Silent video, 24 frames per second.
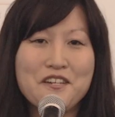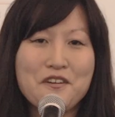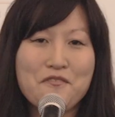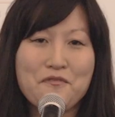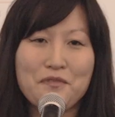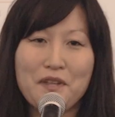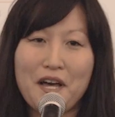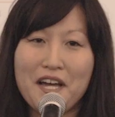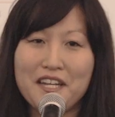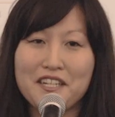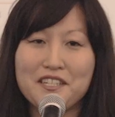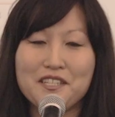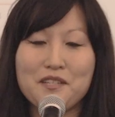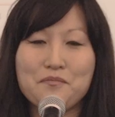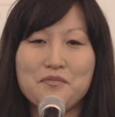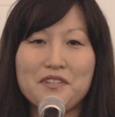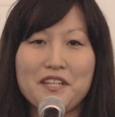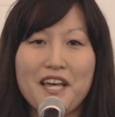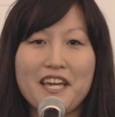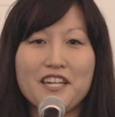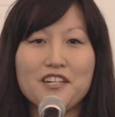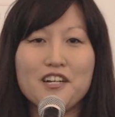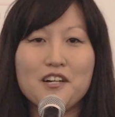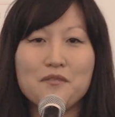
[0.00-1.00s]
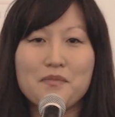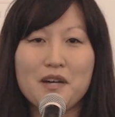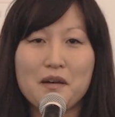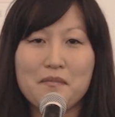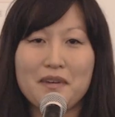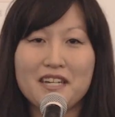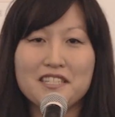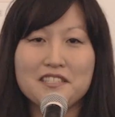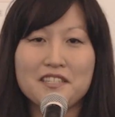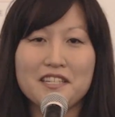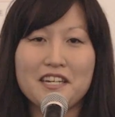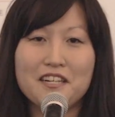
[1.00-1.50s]
flying on the plane all by
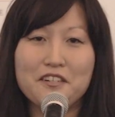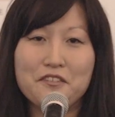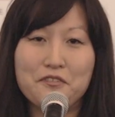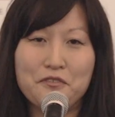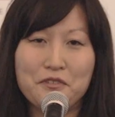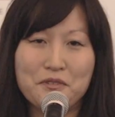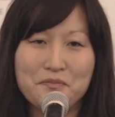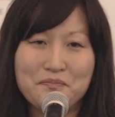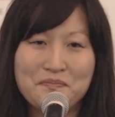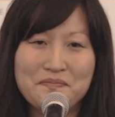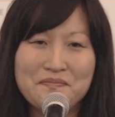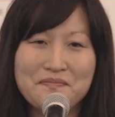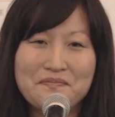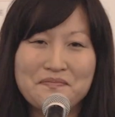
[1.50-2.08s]
myself.